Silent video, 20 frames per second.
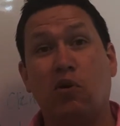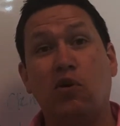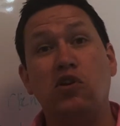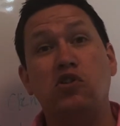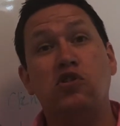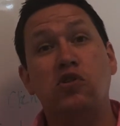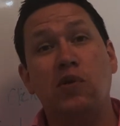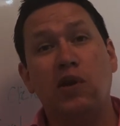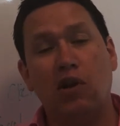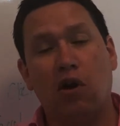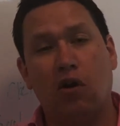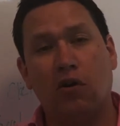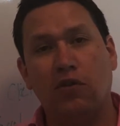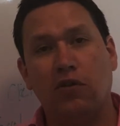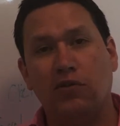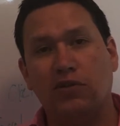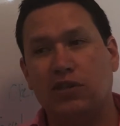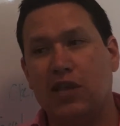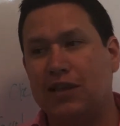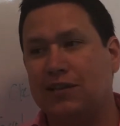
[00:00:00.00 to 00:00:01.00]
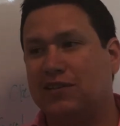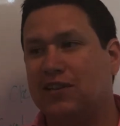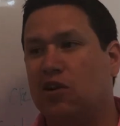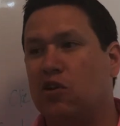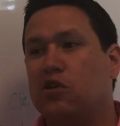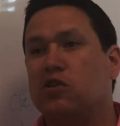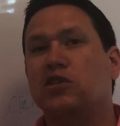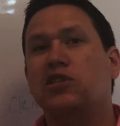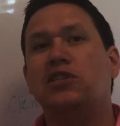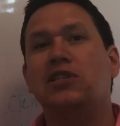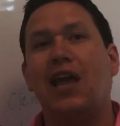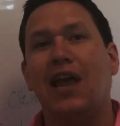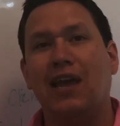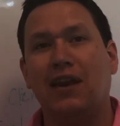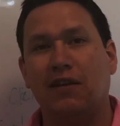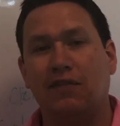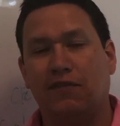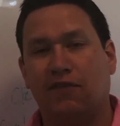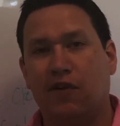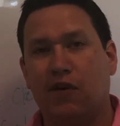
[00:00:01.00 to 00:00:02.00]
Are you doing all those things, and are you
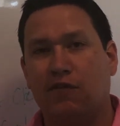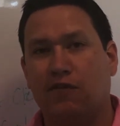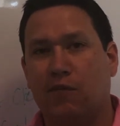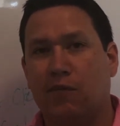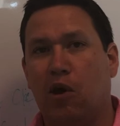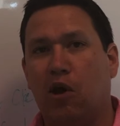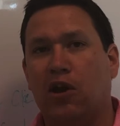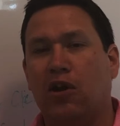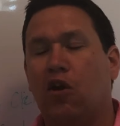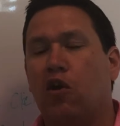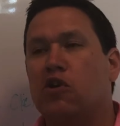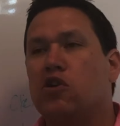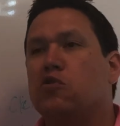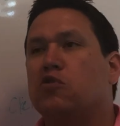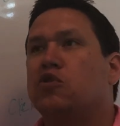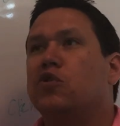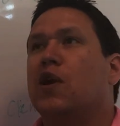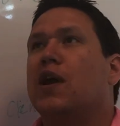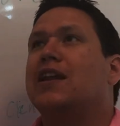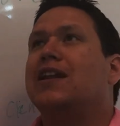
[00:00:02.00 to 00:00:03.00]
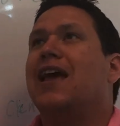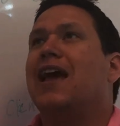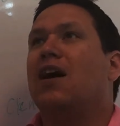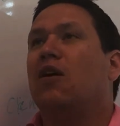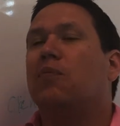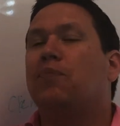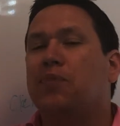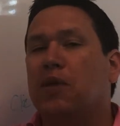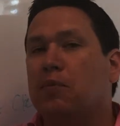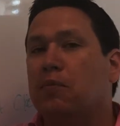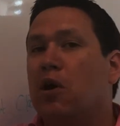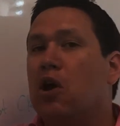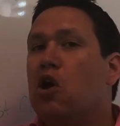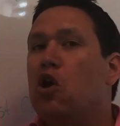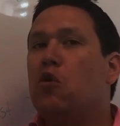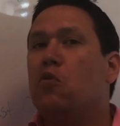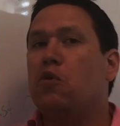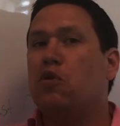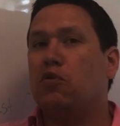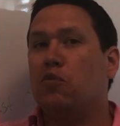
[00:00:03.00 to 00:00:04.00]
staying in front of them, and are you trying to help them
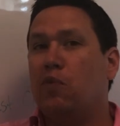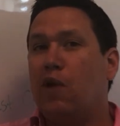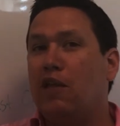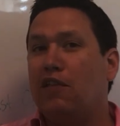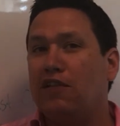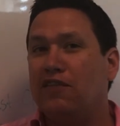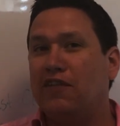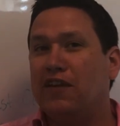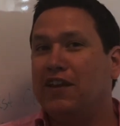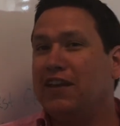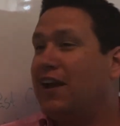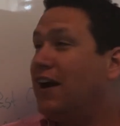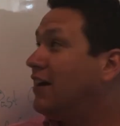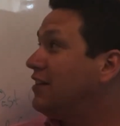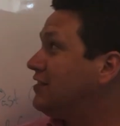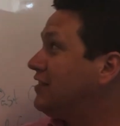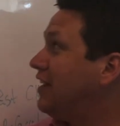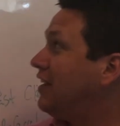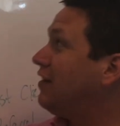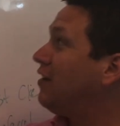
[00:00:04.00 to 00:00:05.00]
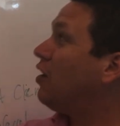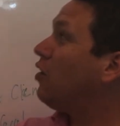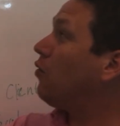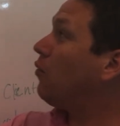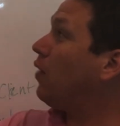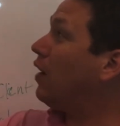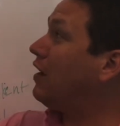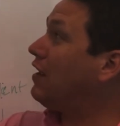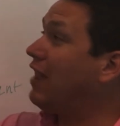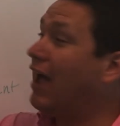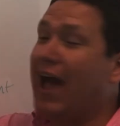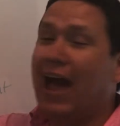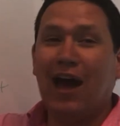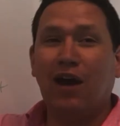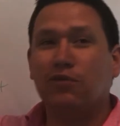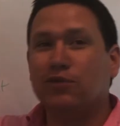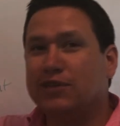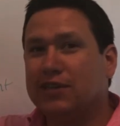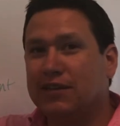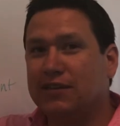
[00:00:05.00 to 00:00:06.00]
with relevant content, right?
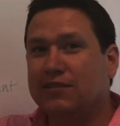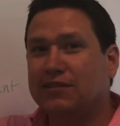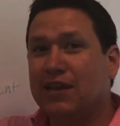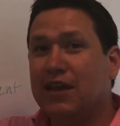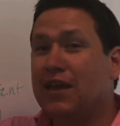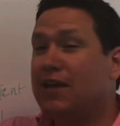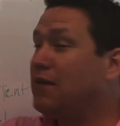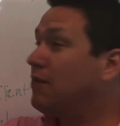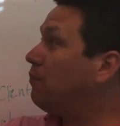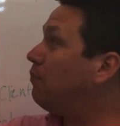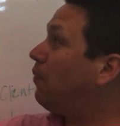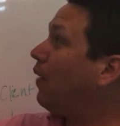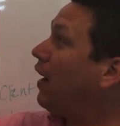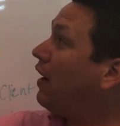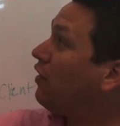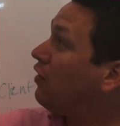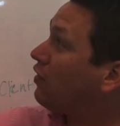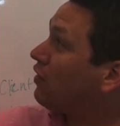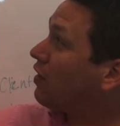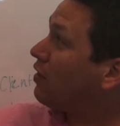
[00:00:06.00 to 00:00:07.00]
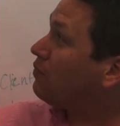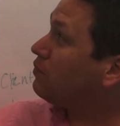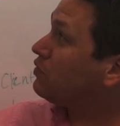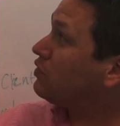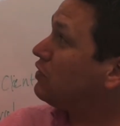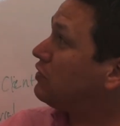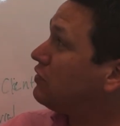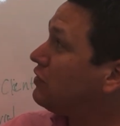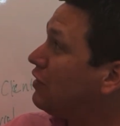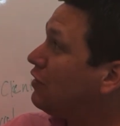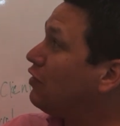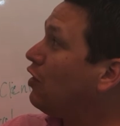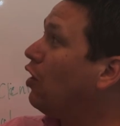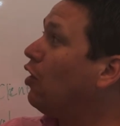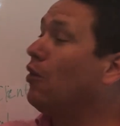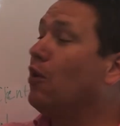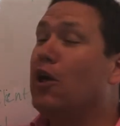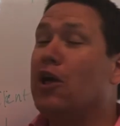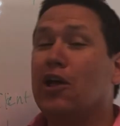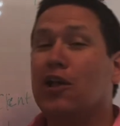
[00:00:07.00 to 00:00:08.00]
Houses. Buyer comes to
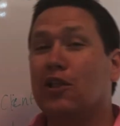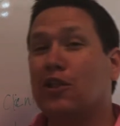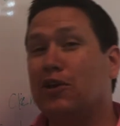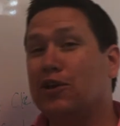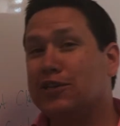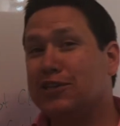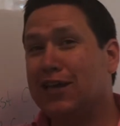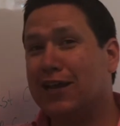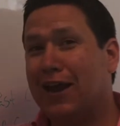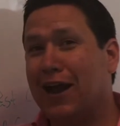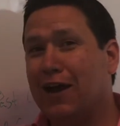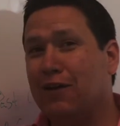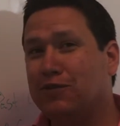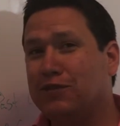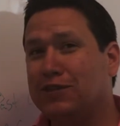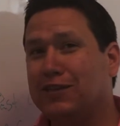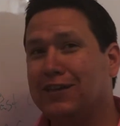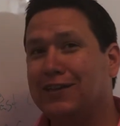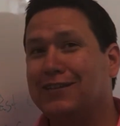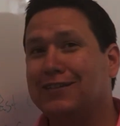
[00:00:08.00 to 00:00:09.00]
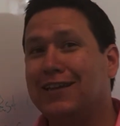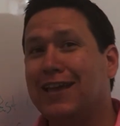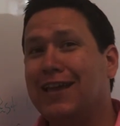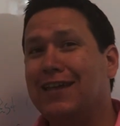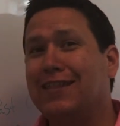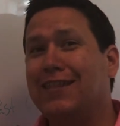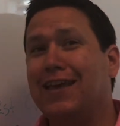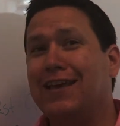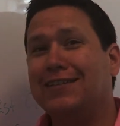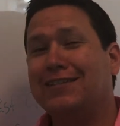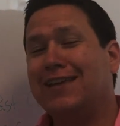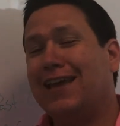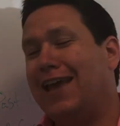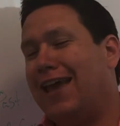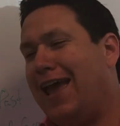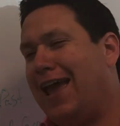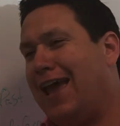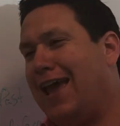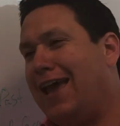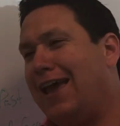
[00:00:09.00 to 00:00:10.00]
Zillow, looks at houses, they say,
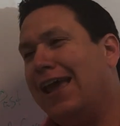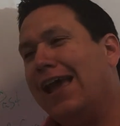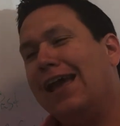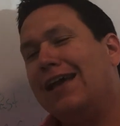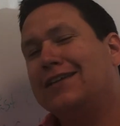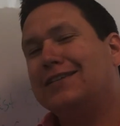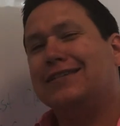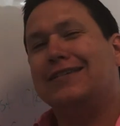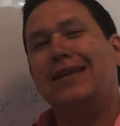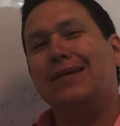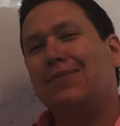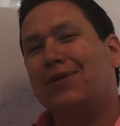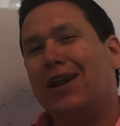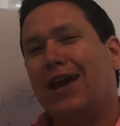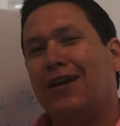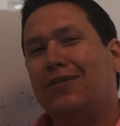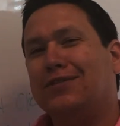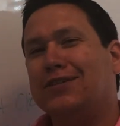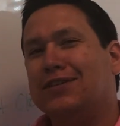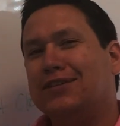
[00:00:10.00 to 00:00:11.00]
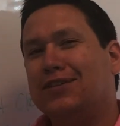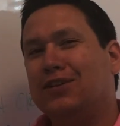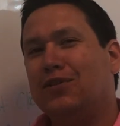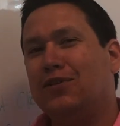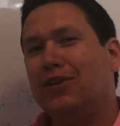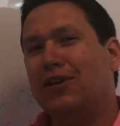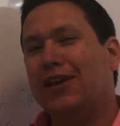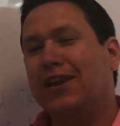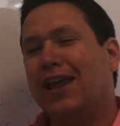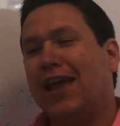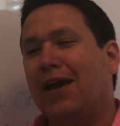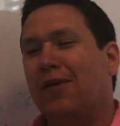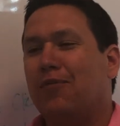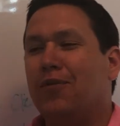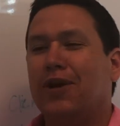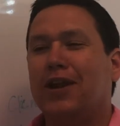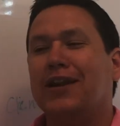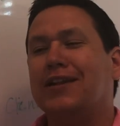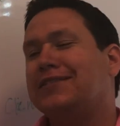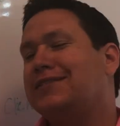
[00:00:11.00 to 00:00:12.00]
hey, see what houses you're looking at?
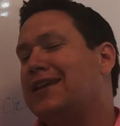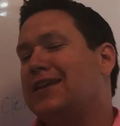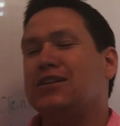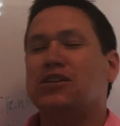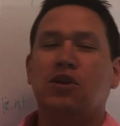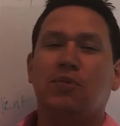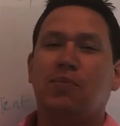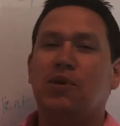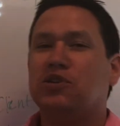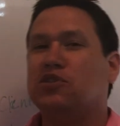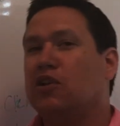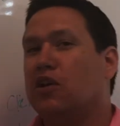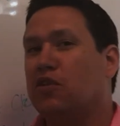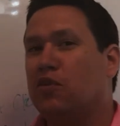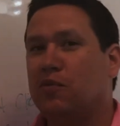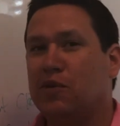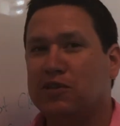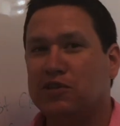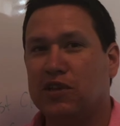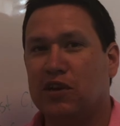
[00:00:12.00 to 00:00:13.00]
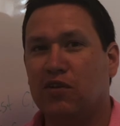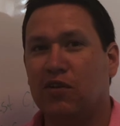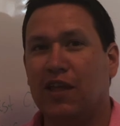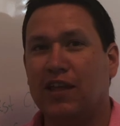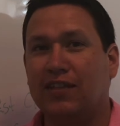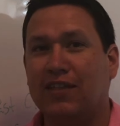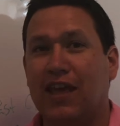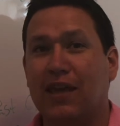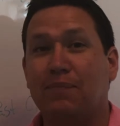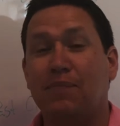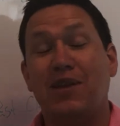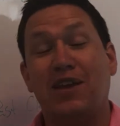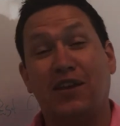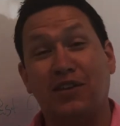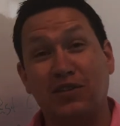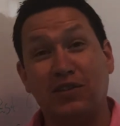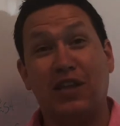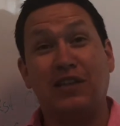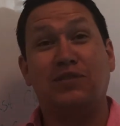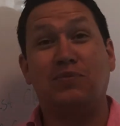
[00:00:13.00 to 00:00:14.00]
We're gonna send you a bunch of other ones that are like that,
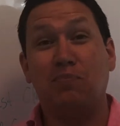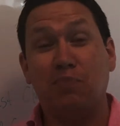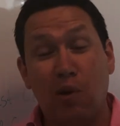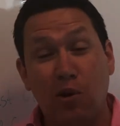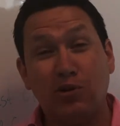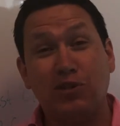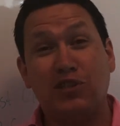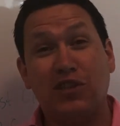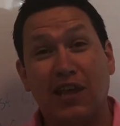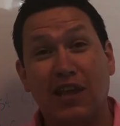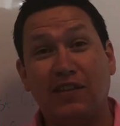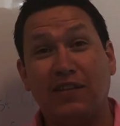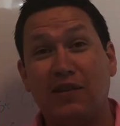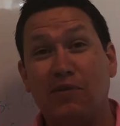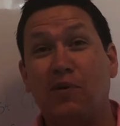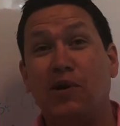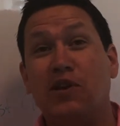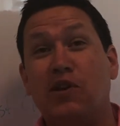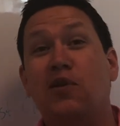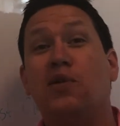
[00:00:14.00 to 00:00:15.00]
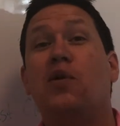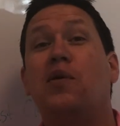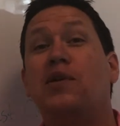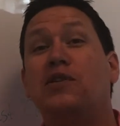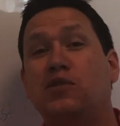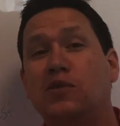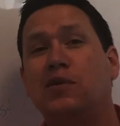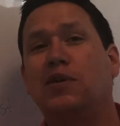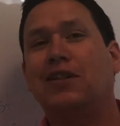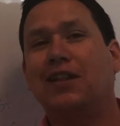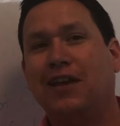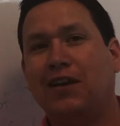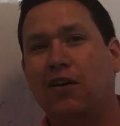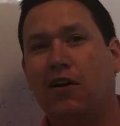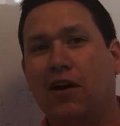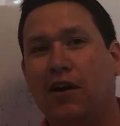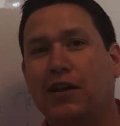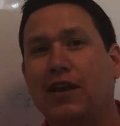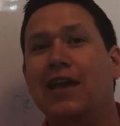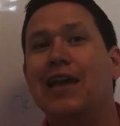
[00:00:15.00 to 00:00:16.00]
because that's most likely what you're going to click
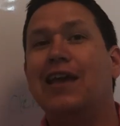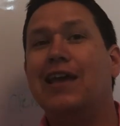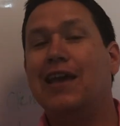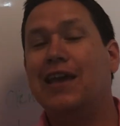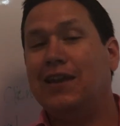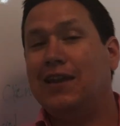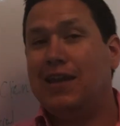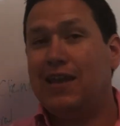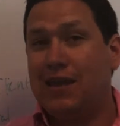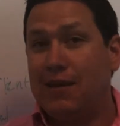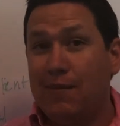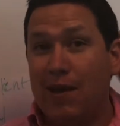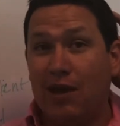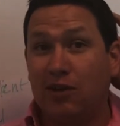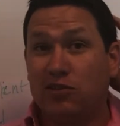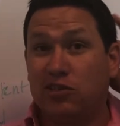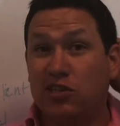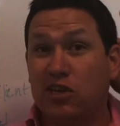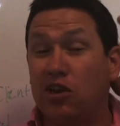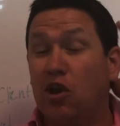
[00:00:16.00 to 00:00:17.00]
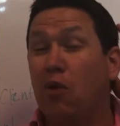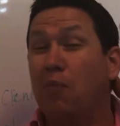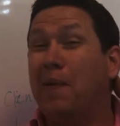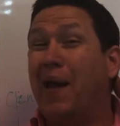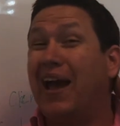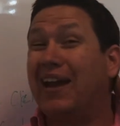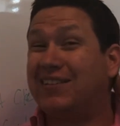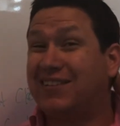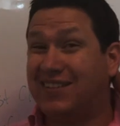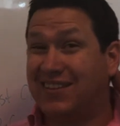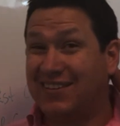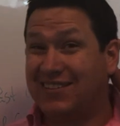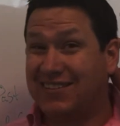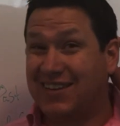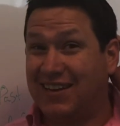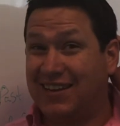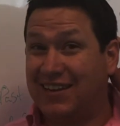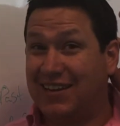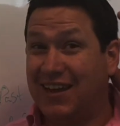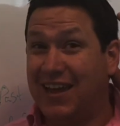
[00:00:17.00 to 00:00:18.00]
on in emails to go back to the
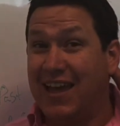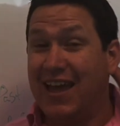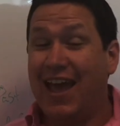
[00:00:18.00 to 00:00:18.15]
site.